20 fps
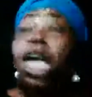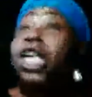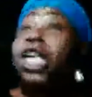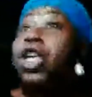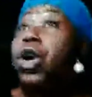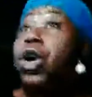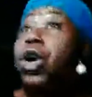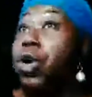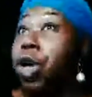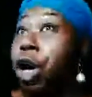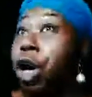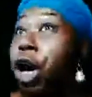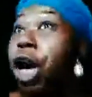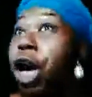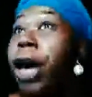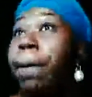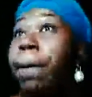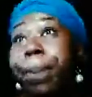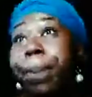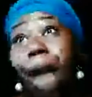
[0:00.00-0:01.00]
You
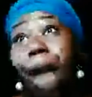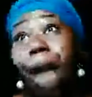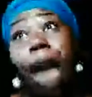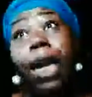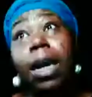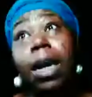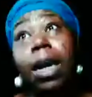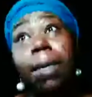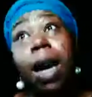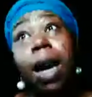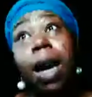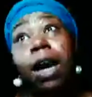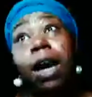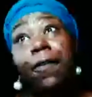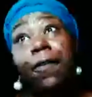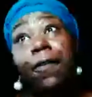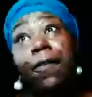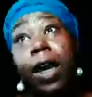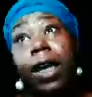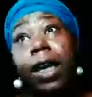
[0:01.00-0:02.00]
could block a
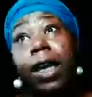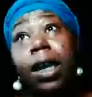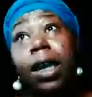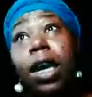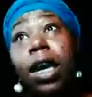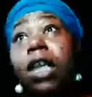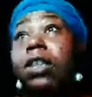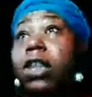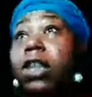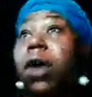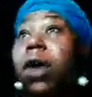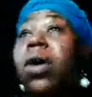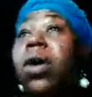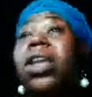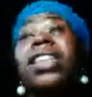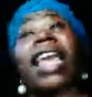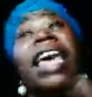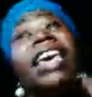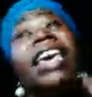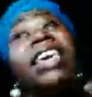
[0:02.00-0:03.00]
motherfucker. So
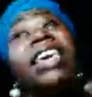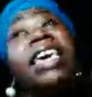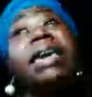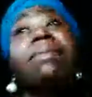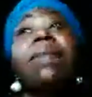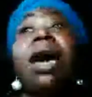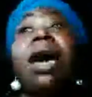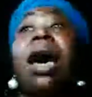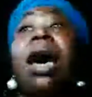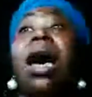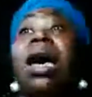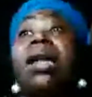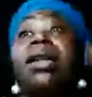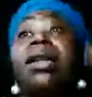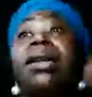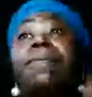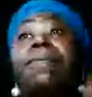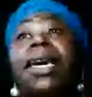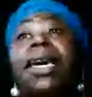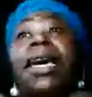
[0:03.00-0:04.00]
they keep
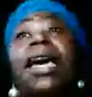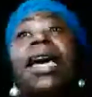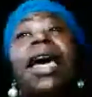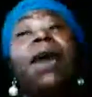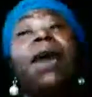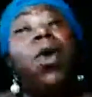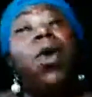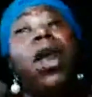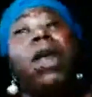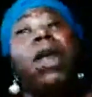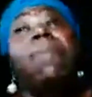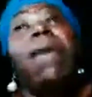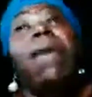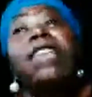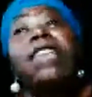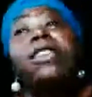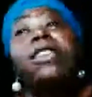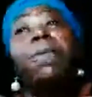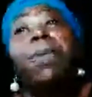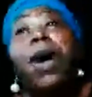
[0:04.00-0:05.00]
calling me. What am
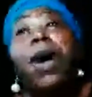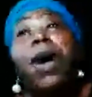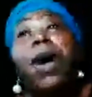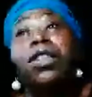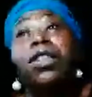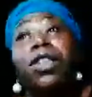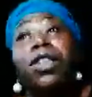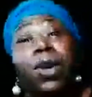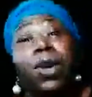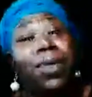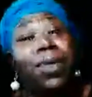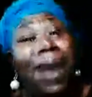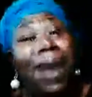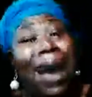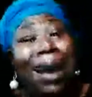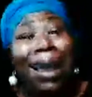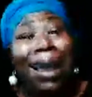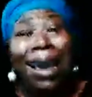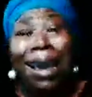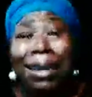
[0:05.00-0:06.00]
I supposed to do?
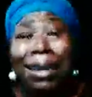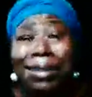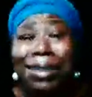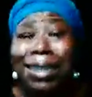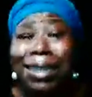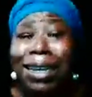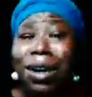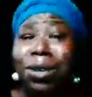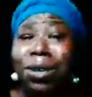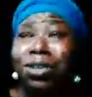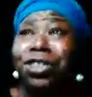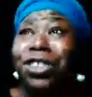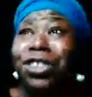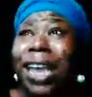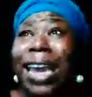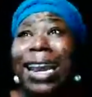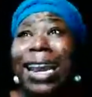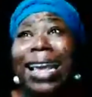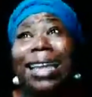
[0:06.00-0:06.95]
Not answer your shit.